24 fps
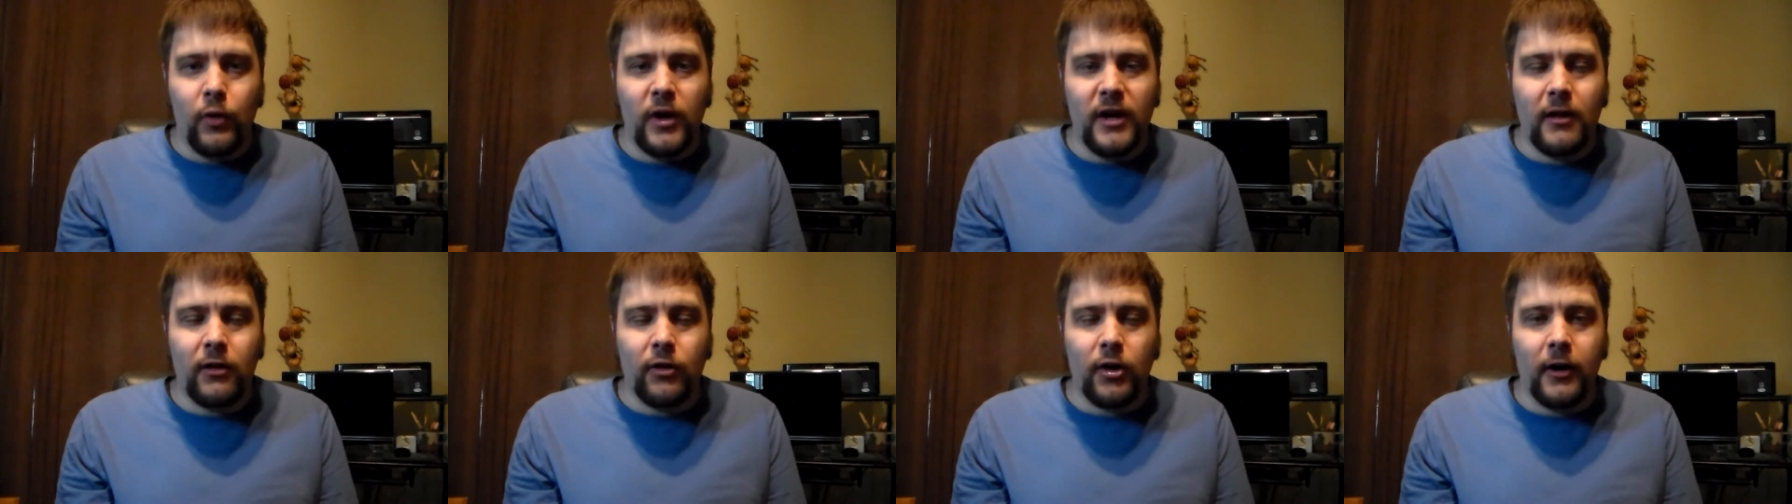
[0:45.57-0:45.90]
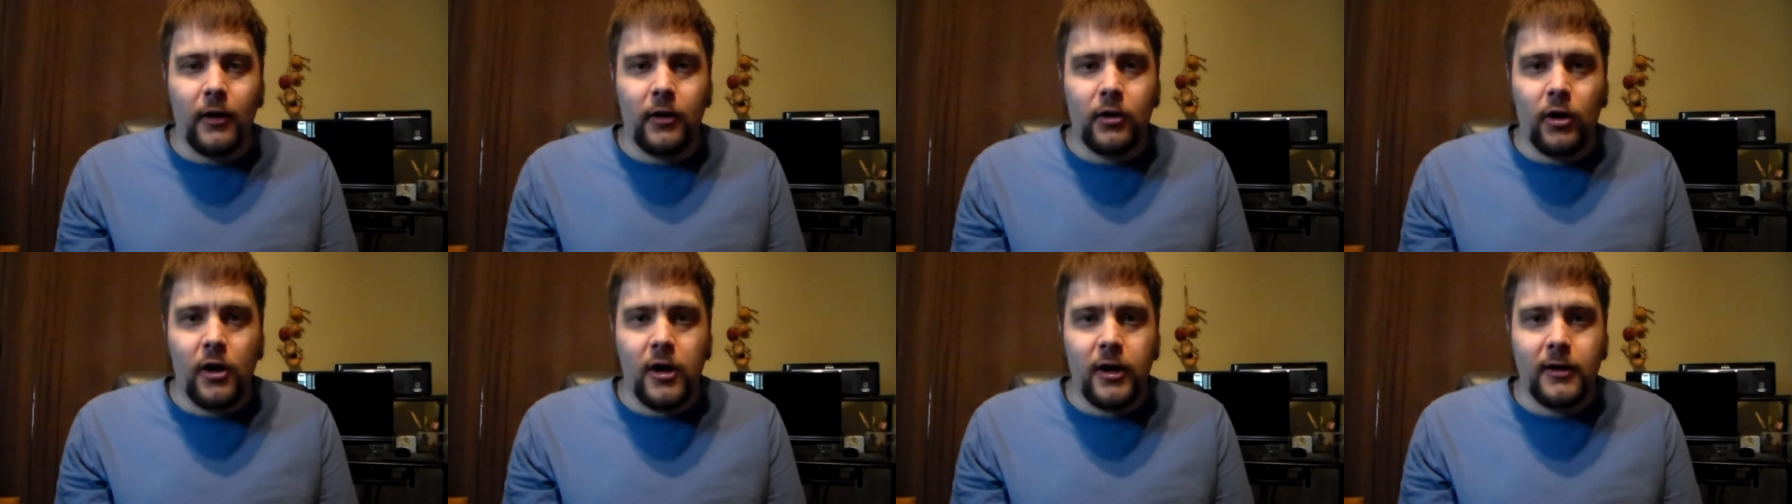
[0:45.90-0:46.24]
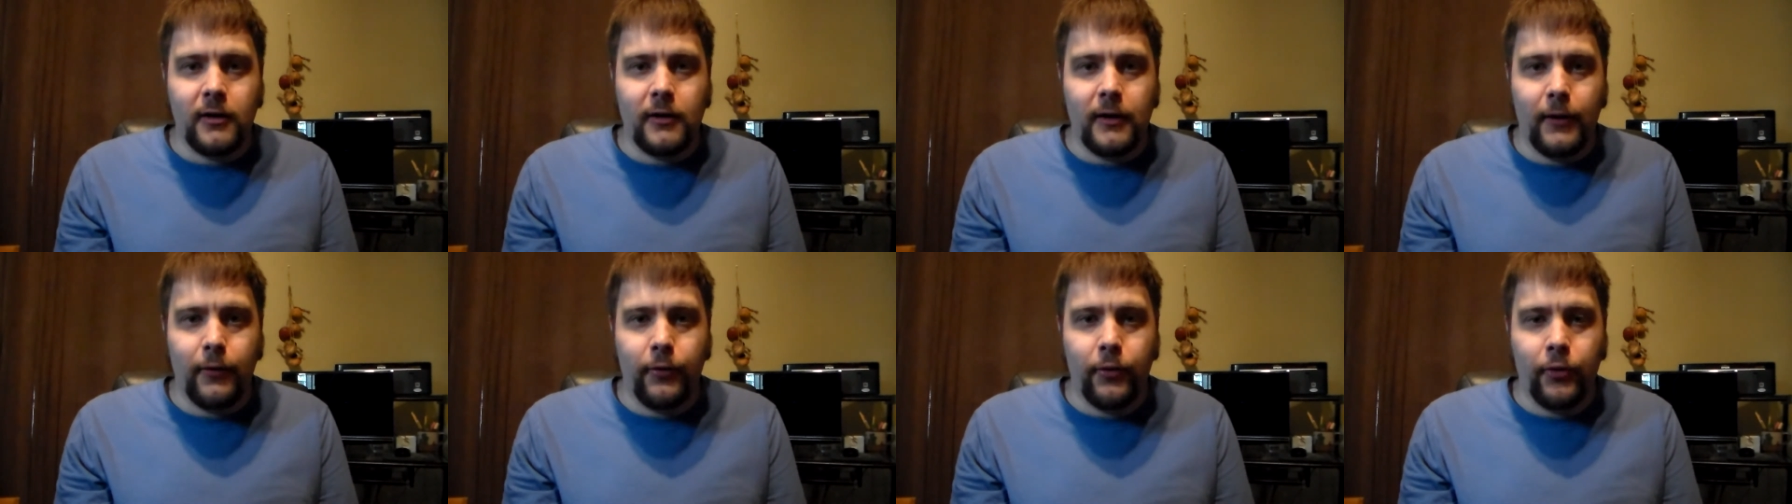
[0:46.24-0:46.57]
When he started
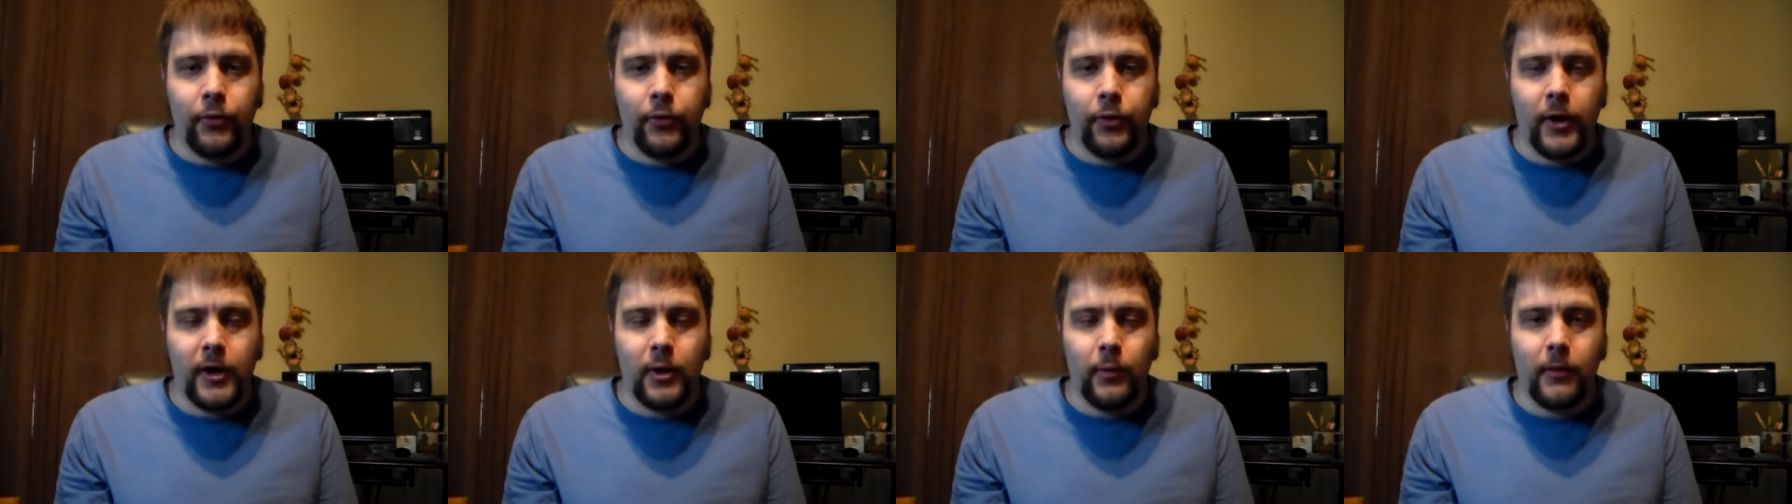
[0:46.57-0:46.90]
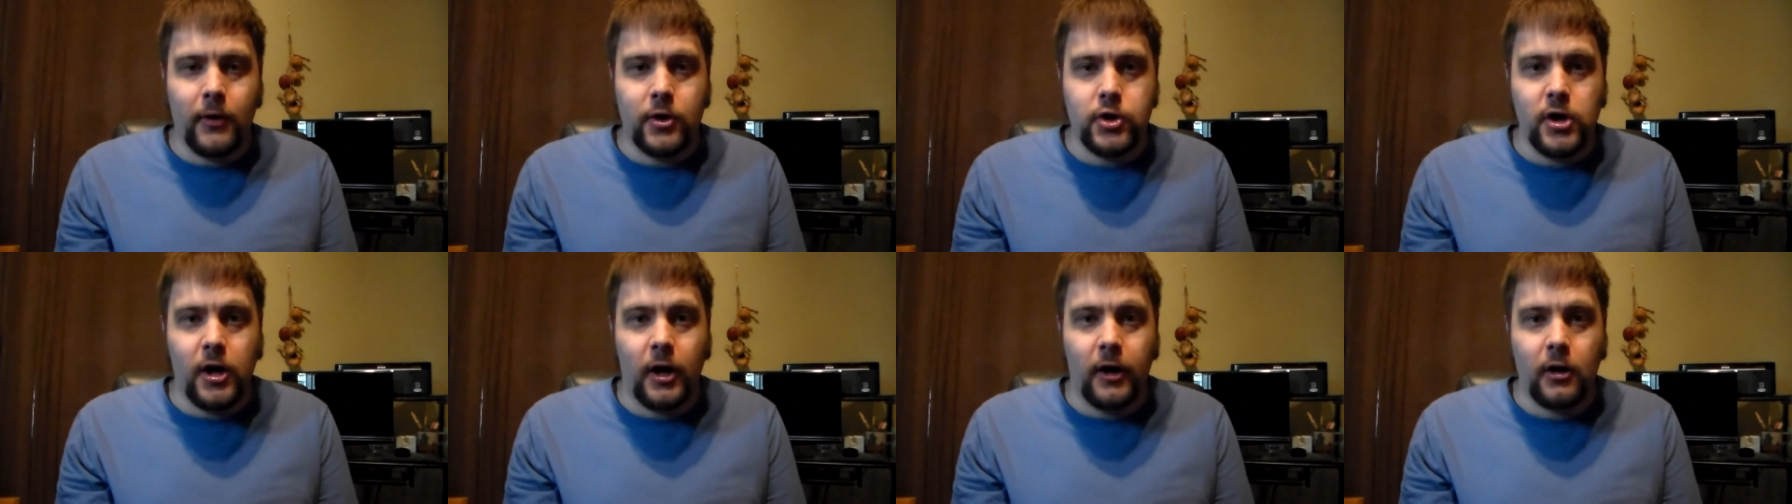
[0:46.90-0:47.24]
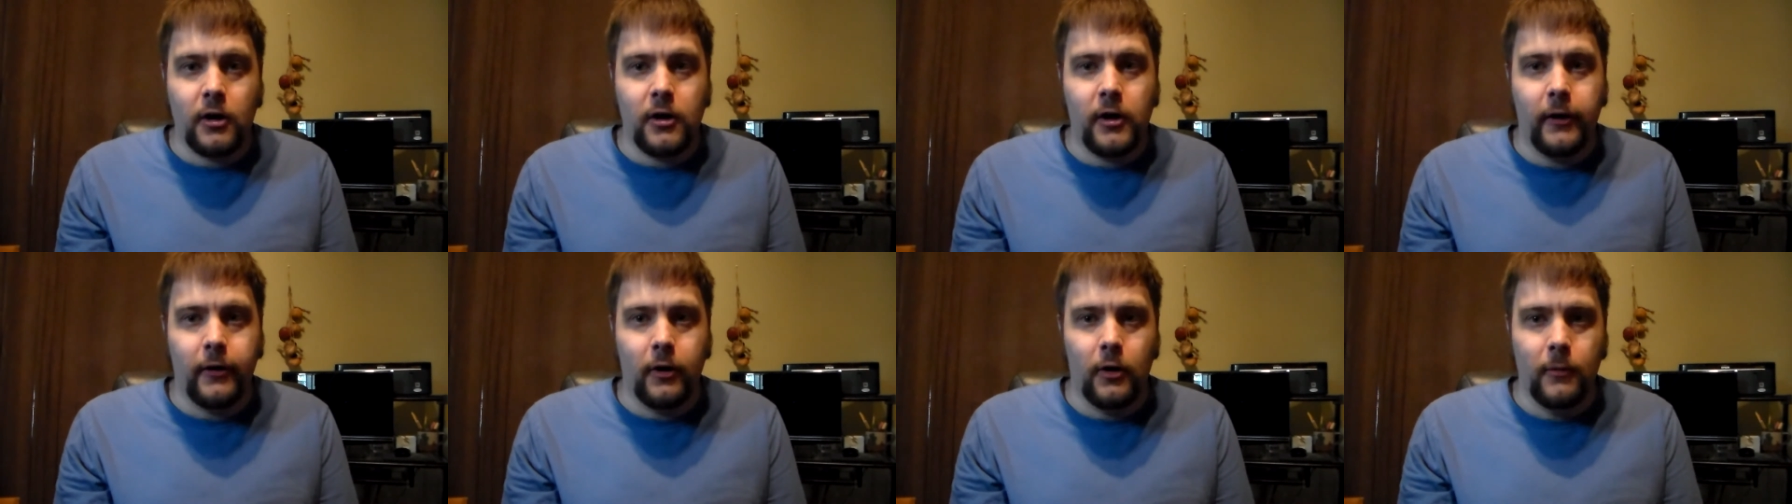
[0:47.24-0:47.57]
talking, I thought it was
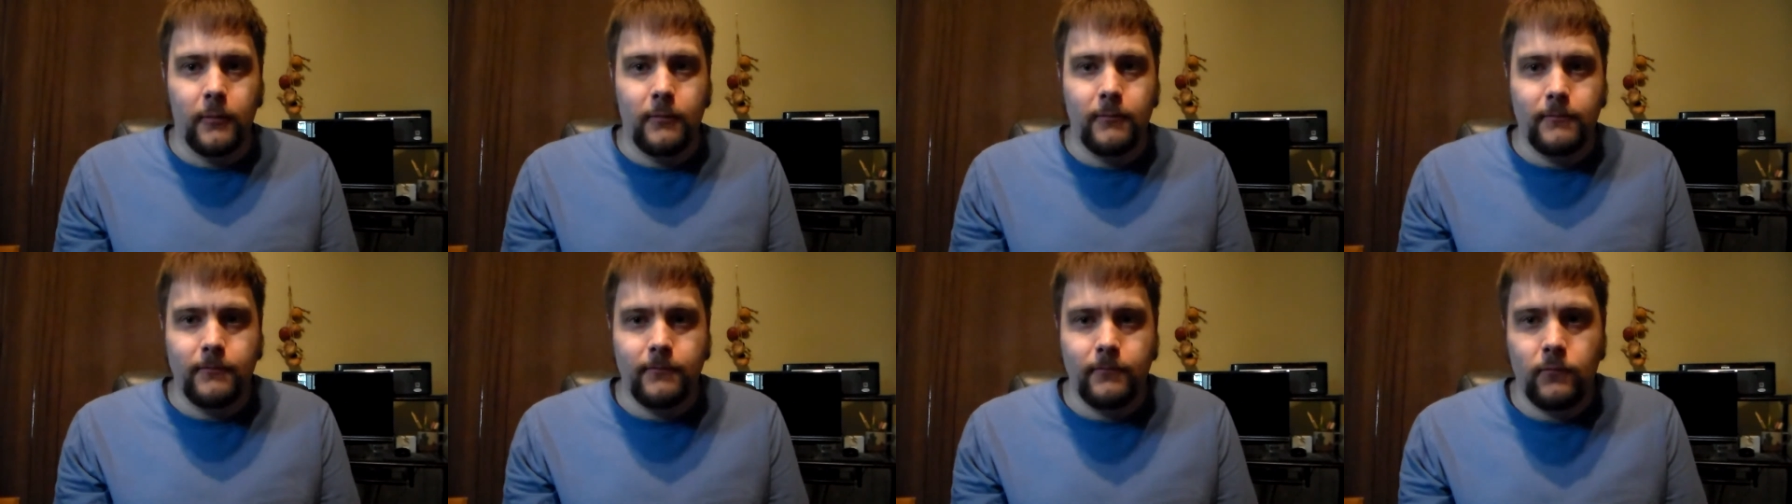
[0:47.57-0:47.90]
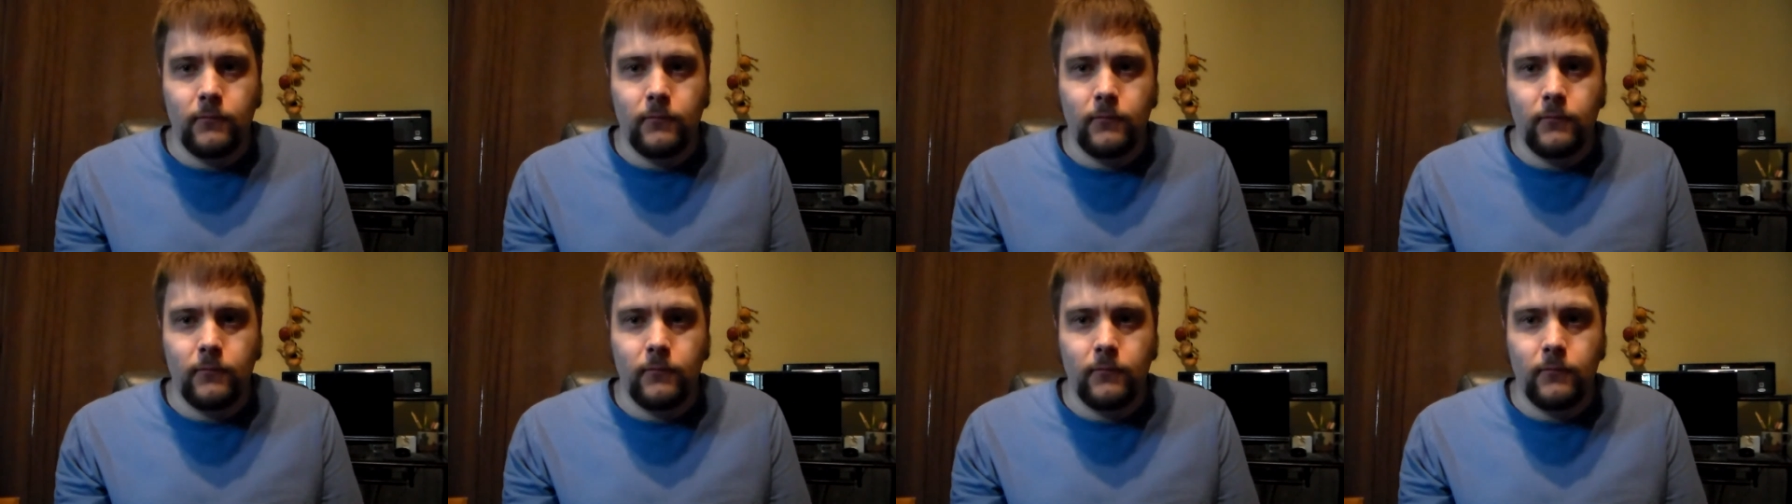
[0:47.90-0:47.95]
John Connor.